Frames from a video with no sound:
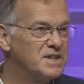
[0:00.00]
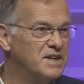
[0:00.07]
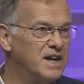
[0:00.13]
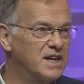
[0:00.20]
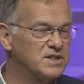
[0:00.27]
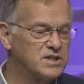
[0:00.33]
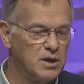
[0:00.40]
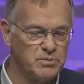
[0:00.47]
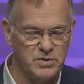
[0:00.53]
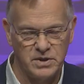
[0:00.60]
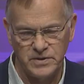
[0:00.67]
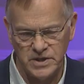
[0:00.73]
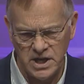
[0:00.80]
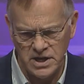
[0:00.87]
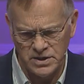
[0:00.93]
the next couple
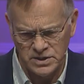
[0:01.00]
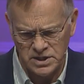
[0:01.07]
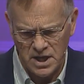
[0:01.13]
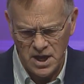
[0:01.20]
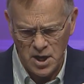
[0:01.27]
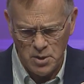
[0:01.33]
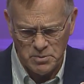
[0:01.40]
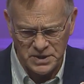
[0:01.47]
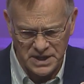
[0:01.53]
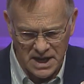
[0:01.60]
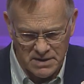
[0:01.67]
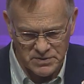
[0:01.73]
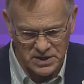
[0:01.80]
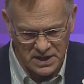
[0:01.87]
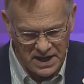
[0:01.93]
of years. But
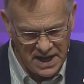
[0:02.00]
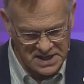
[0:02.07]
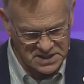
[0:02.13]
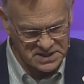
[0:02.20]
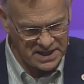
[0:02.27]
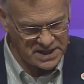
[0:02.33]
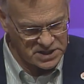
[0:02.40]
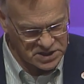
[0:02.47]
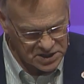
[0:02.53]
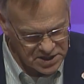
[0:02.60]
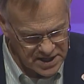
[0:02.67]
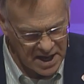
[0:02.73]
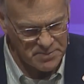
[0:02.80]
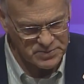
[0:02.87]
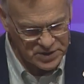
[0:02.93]
nevertheless, they
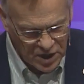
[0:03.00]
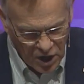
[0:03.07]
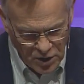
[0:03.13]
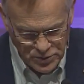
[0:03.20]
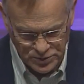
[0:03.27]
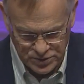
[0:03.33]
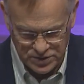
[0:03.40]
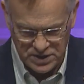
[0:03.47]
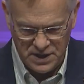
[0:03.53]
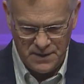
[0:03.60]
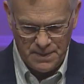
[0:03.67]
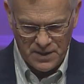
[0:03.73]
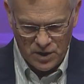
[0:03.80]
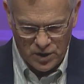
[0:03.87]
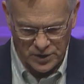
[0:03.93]
stepped out
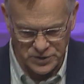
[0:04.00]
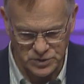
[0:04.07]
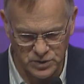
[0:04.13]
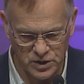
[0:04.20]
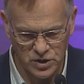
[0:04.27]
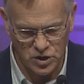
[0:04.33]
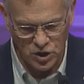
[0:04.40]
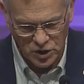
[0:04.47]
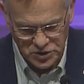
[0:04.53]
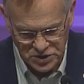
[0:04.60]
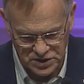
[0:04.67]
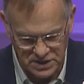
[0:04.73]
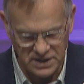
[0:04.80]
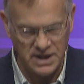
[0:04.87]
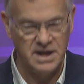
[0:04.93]
onto a
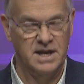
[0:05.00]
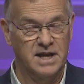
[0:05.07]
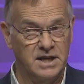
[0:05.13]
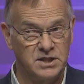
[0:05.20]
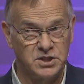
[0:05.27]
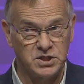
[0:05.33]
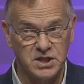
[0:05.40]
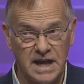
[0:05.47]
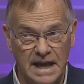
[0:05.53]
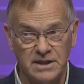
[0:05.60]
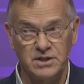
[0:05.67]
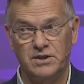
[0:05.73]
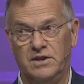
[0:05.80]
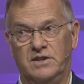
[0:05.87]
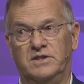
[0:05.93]
costly,
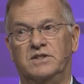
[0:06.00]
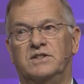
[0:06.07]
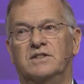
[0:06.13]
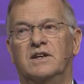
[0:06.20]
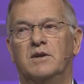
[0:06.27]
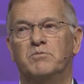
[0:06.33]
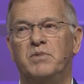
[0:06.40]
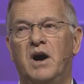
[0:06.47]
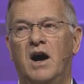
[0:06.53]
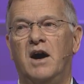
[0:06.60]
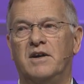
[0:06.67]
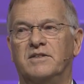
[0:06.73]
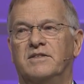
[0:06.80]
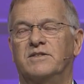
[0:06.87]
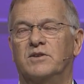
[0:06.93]
scandalous
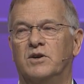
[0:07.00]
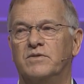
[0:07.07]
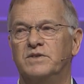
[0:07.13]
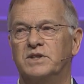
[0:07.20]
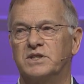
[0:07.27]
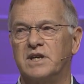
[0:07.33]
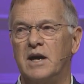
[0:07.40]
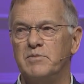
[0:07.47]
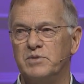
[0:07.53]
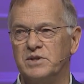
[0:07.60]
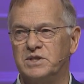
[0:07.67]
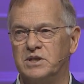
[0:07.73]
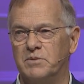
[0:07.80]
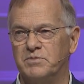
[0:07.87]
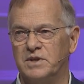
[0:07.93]
path of
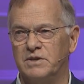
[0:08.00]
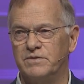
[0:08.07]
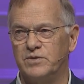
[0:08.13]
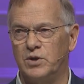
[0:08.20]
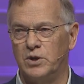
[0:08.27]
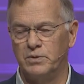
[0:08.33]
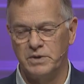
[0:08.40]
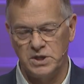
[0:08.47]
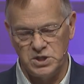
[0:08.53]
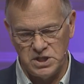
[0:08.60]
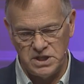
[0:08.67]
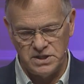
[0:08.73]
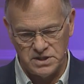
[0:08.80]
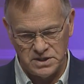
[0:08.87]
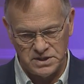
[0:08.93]
discipleship in following
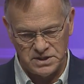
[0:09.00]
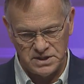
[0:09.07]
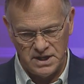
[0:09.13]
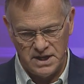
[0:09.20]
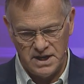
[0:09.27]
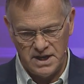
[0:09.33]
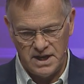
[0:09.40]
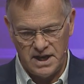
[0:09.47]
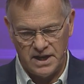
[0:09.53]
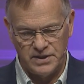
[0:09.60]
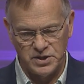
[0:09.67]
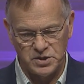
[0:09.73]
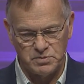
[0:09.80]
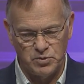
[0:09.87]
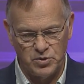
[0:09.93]
Jesus.
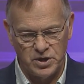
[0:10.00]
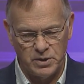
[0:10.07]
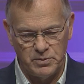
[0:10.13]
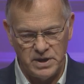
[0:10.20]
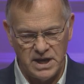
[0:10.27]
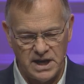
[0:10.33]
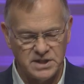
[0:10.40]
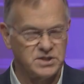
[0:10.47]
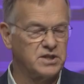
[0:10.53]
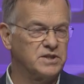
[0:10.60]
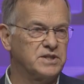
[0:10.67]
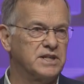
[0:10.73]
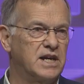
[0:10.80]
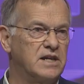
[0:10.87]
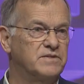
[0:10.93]
And this morning we ask
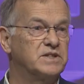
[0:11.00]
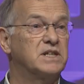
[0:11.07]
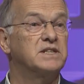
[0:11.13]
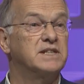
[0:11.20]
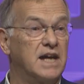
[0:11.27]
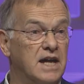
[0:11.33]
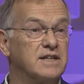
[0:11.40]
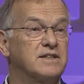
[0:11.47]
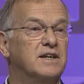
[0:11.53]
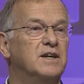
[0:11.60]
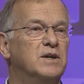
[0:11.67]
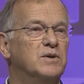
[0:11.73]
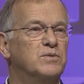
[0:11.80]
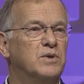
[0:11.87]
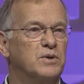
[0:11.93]
ourselves is that
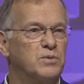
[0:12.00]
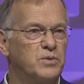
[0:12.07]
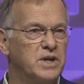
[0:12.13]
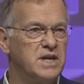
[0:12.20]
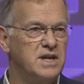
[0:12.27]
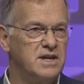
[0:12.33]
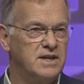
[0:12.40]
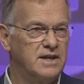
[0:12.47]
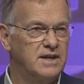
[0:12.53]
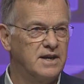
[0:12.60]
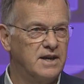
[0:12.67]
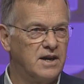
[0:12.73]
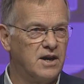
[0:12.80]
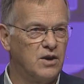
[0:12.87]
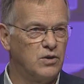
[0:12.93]
what we
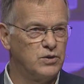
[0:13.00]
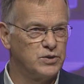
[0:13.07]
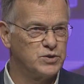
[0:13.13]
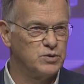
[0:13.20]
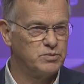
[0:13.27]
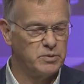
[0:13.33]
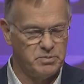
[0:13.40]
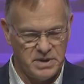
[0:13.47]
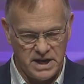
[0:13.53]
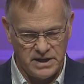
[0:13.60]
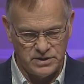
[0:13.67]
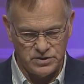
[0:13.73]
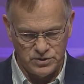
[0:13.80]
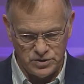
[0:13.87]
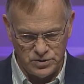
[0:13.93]
are also
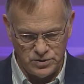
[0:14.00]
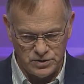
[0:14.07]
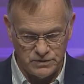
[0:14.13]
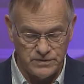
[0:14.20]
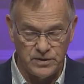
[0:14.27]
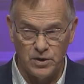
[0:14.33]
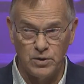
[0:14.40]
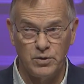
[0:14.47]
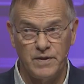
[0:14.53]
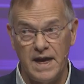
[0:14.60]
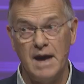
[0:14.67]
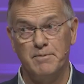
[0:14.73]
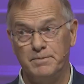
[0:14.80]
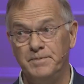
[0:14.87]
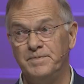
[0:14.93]
prepared to do, to follow
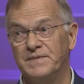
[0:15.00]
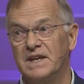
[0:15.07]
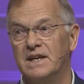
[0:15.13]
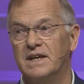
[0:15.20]
them